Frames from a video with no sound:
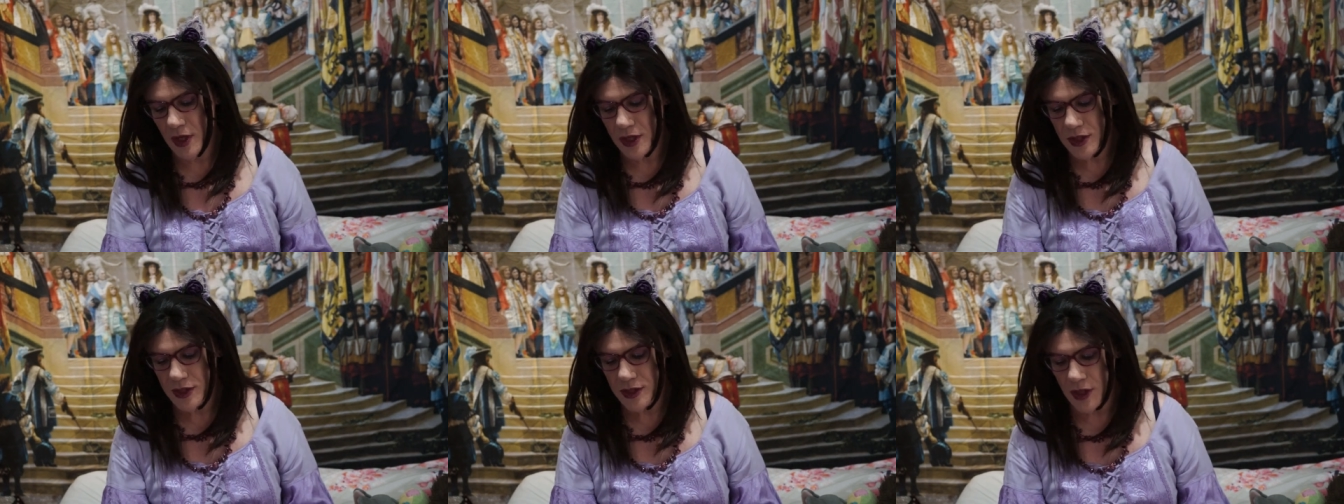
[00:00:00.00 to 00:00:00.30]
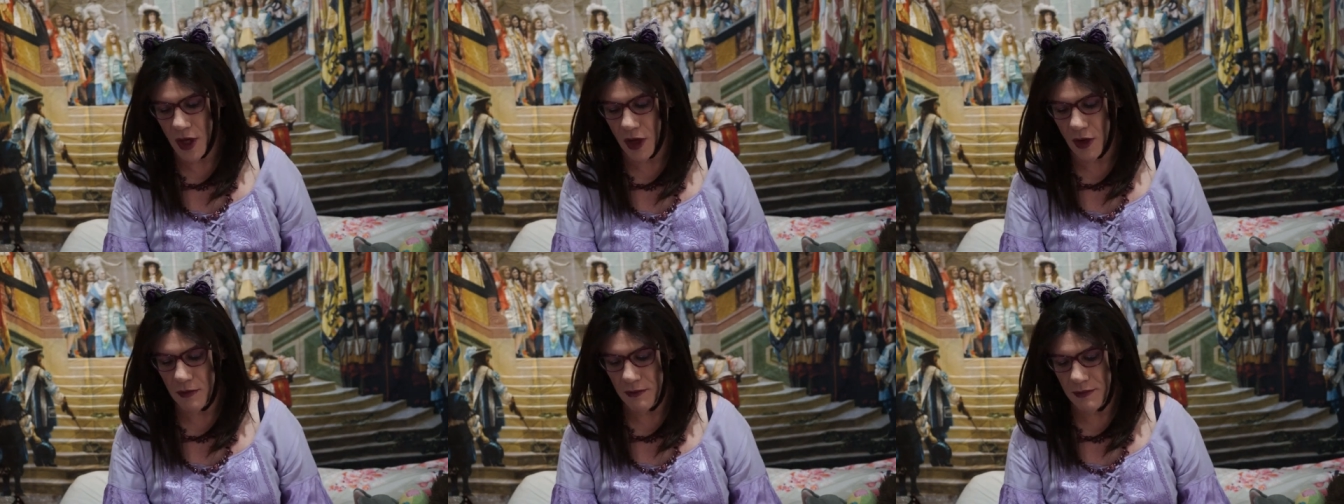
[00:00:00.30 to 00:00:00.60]

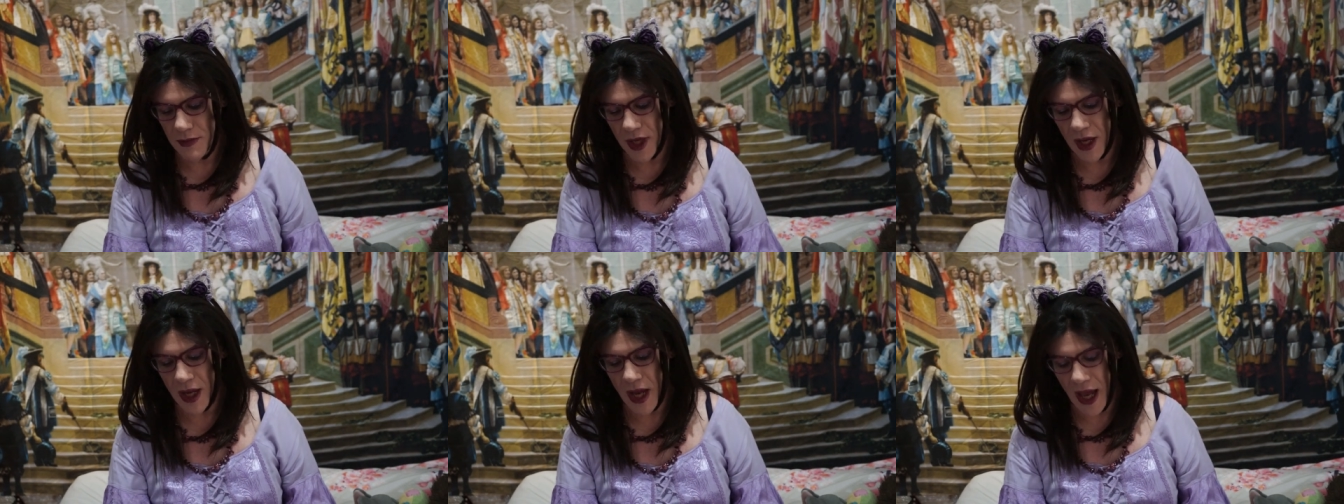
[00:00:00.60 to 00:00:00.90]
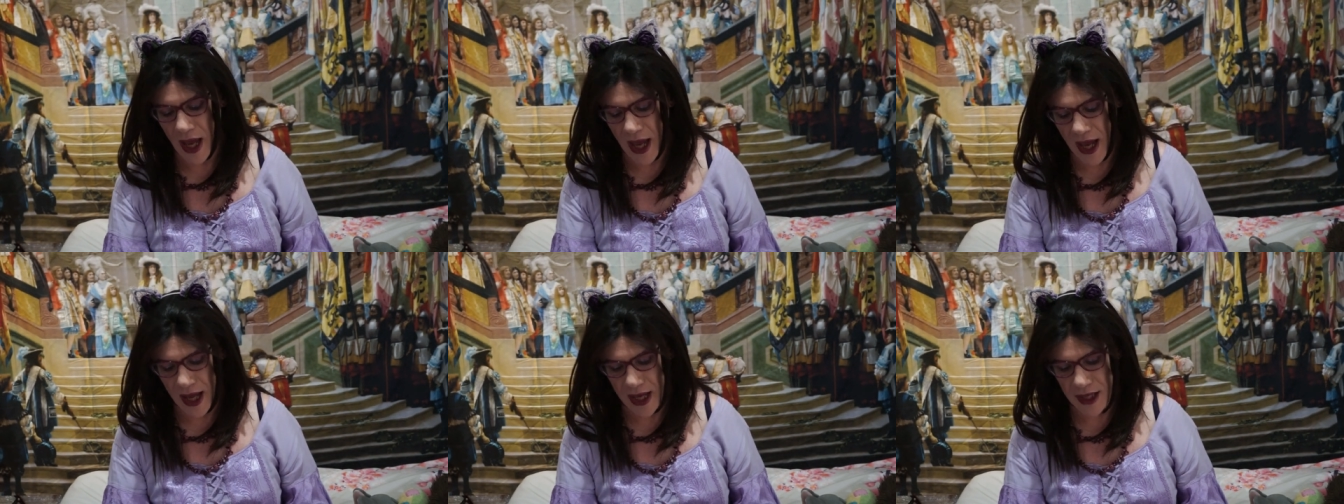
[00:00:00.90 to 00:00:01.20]
So it
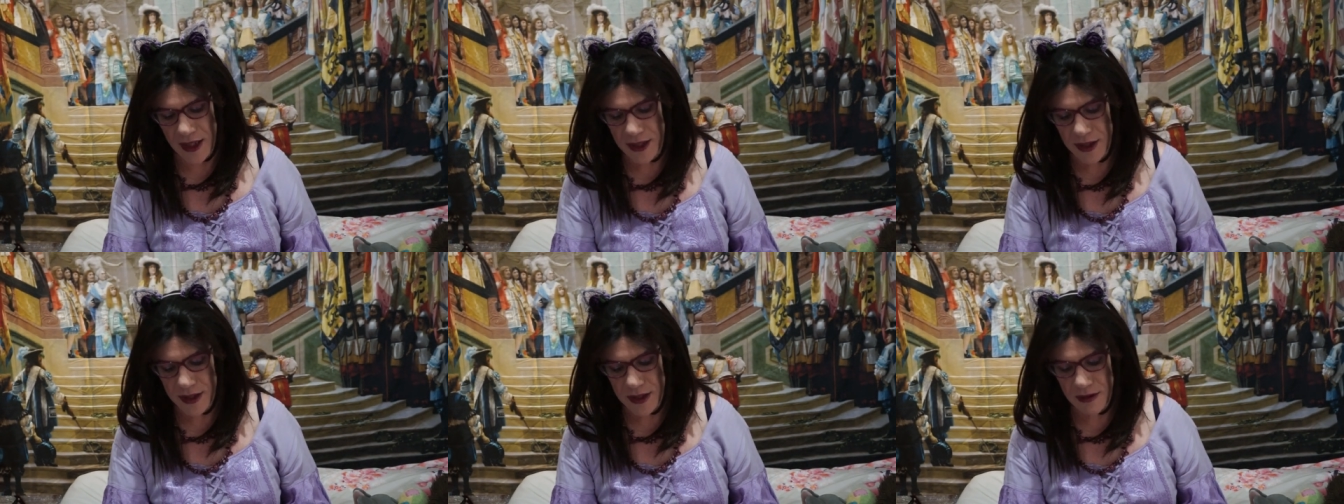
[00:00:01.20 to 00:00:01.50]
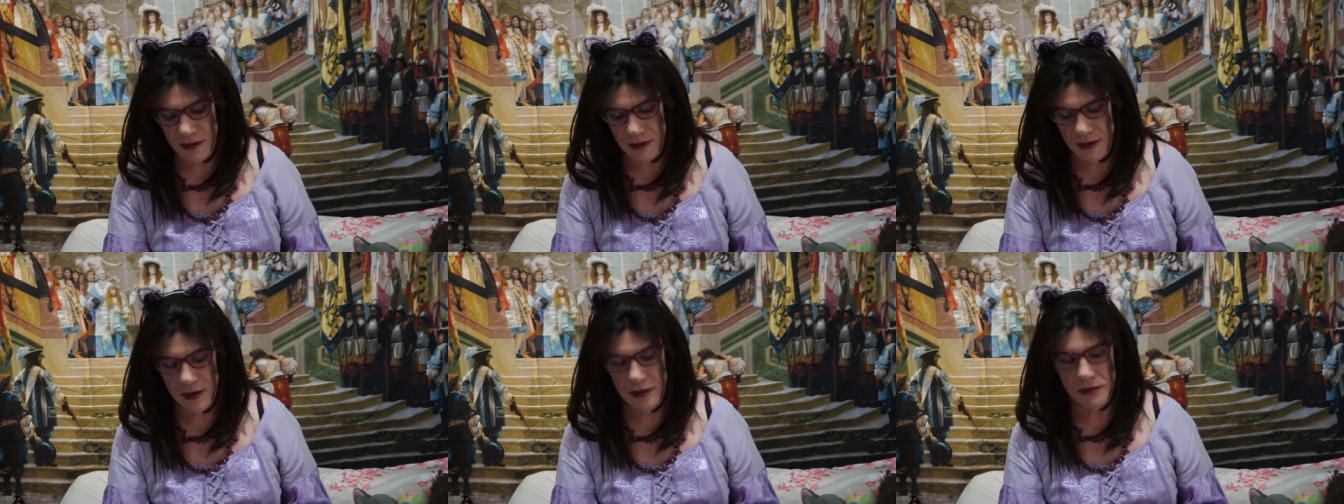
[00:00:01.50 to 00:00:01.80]
has
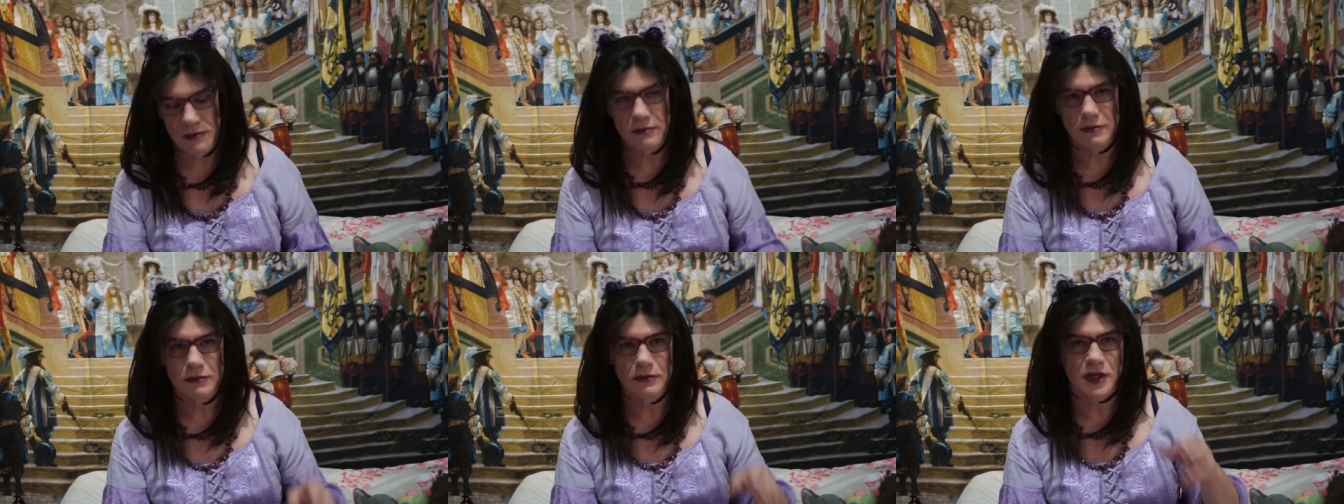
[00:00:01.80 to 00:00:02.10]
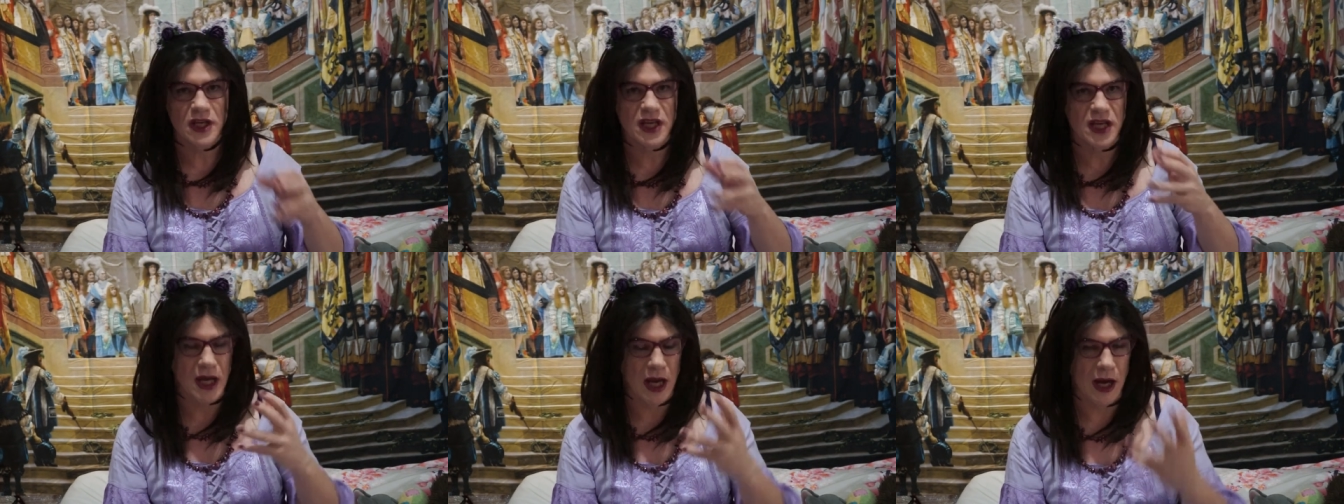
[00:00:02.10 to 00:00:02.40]

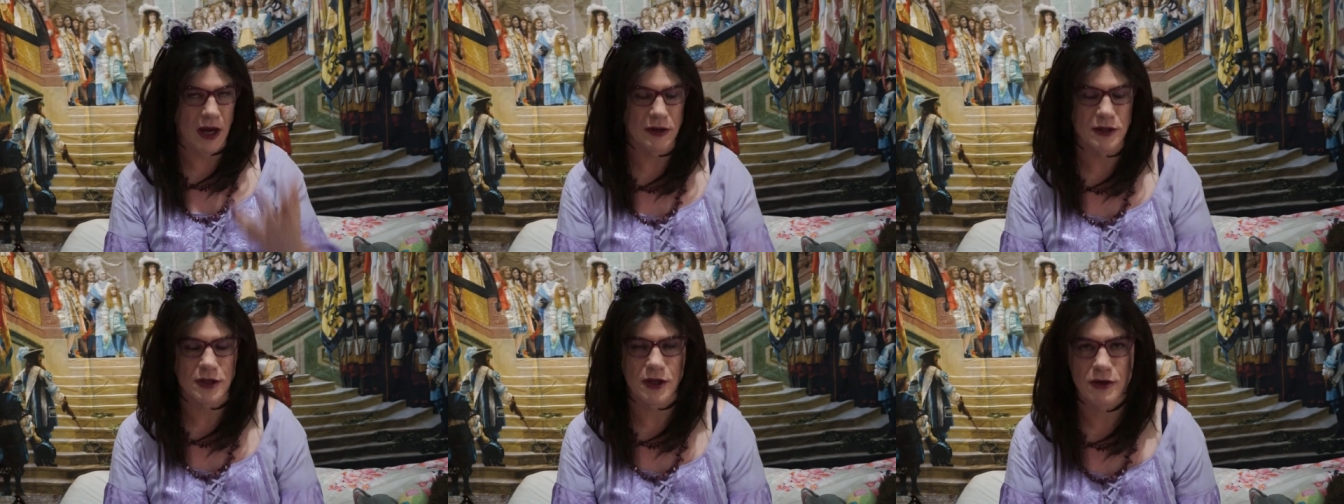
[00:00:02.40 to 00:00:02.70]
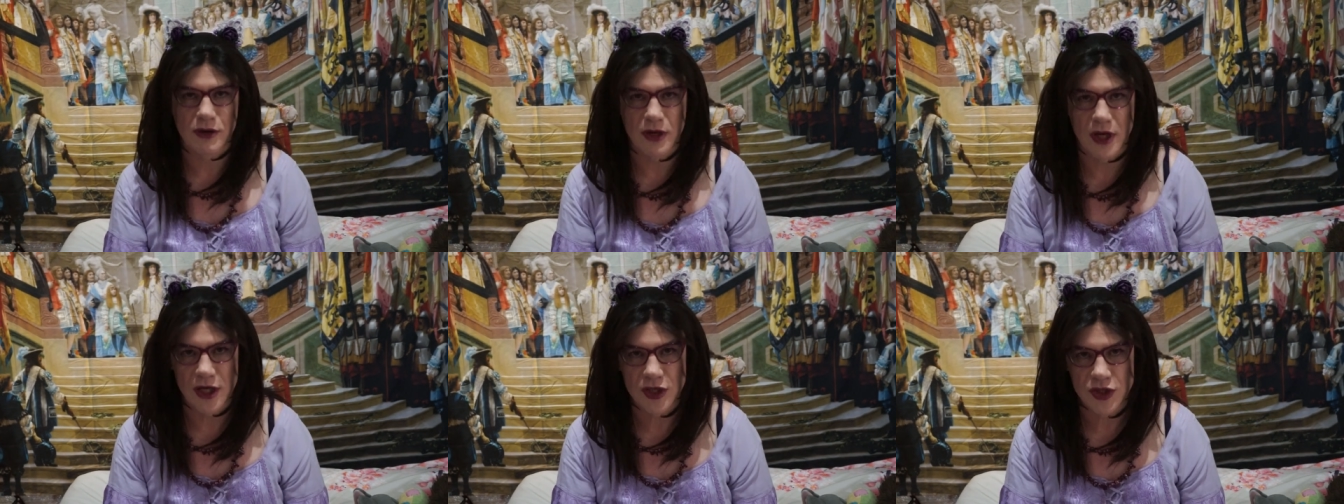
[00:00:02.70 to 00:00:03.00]
character
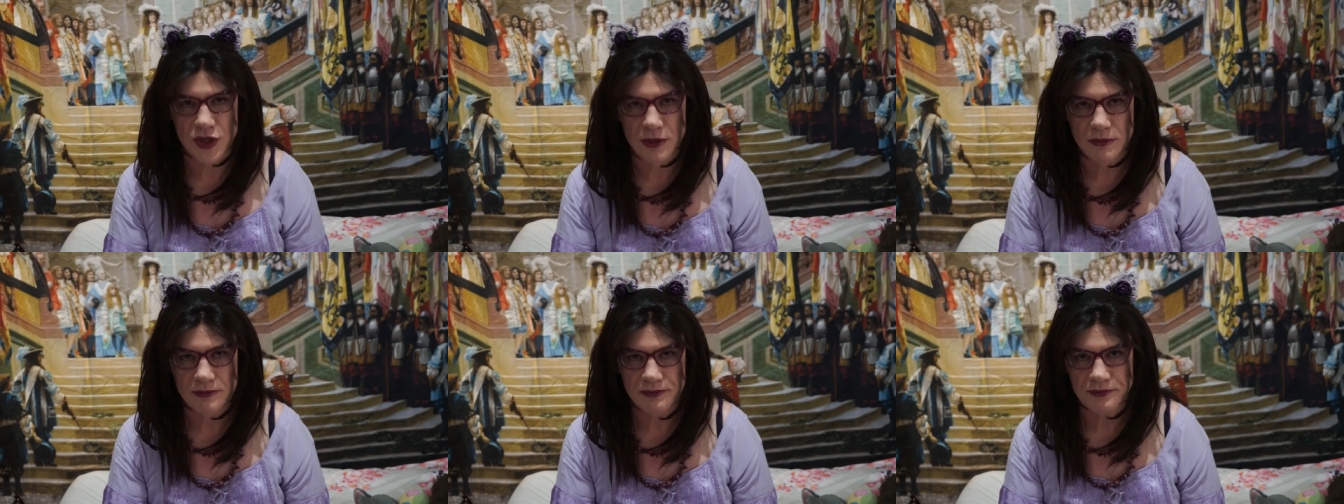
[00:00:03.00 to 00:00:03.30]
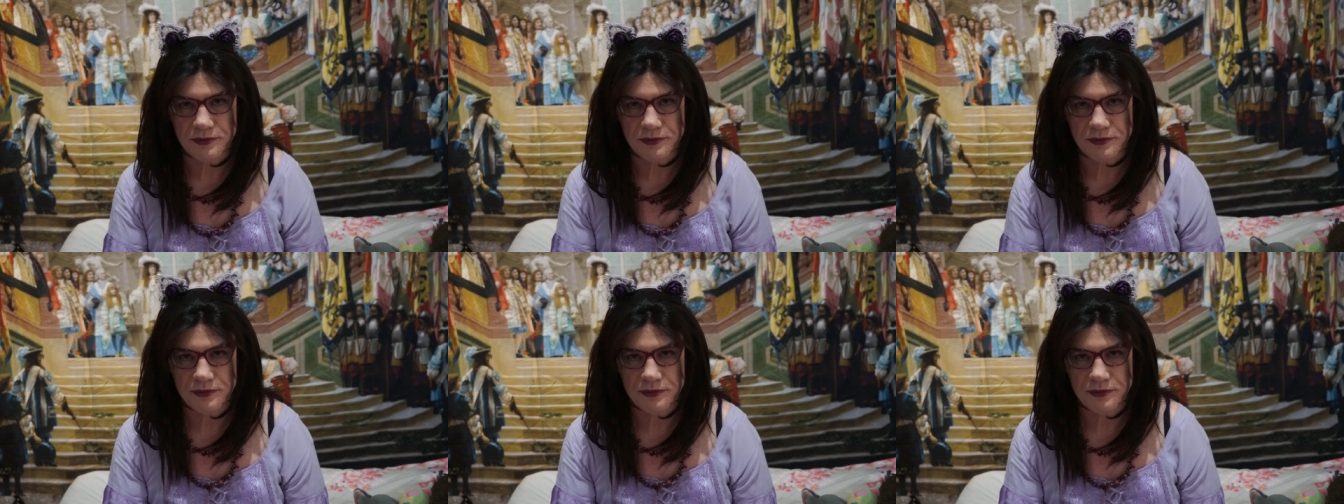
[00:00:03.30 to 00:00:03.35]
creation,